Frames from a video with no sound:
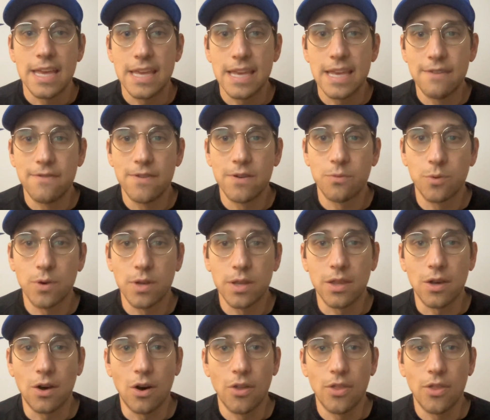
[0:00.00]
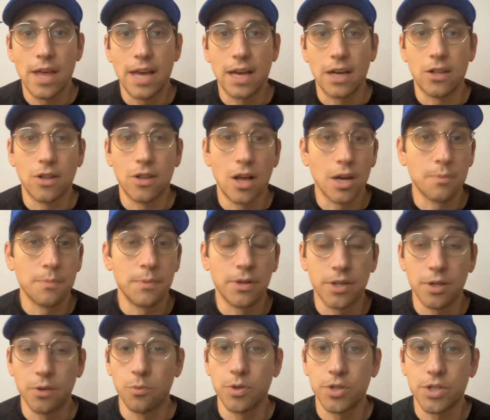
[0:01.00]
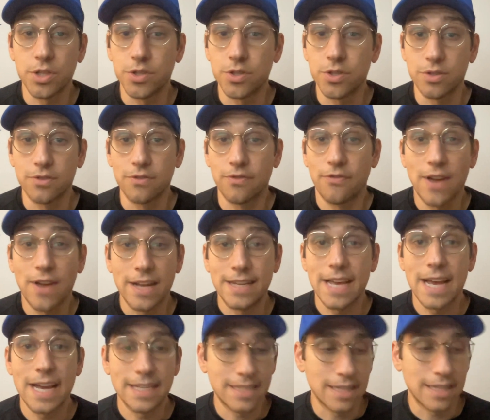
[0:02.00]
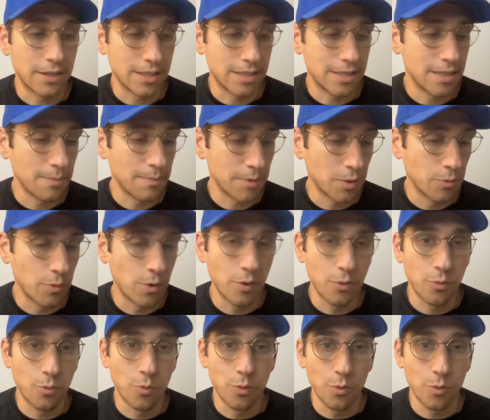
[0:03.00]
even with all that clock milking, which is fantastic, it's something we